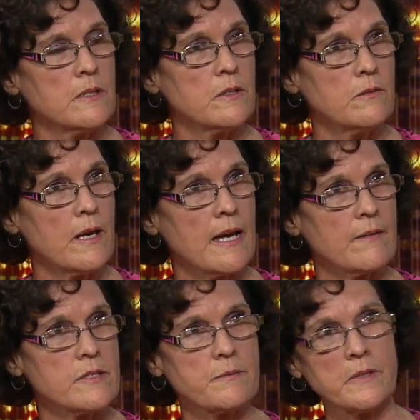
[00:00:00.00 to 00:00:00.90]
who have
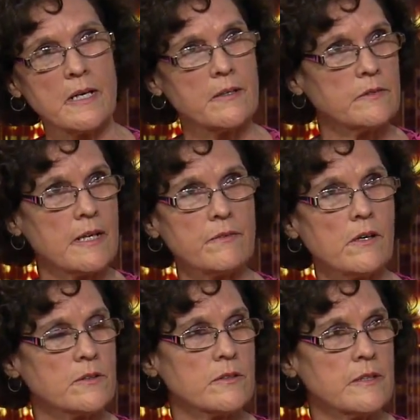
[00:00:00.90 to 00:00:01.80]
some kind of life
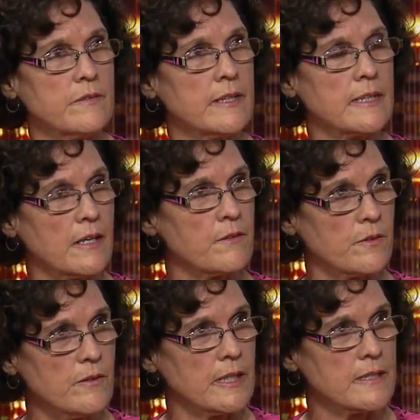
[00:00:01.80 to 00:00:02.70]
altering event get
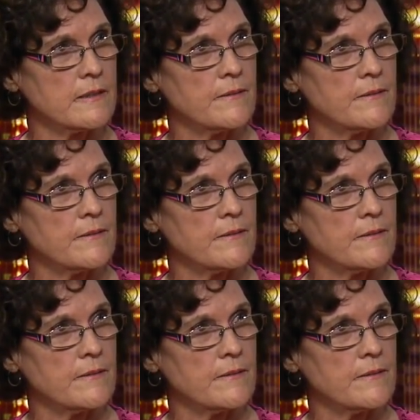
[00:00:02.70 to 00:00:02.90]
through it.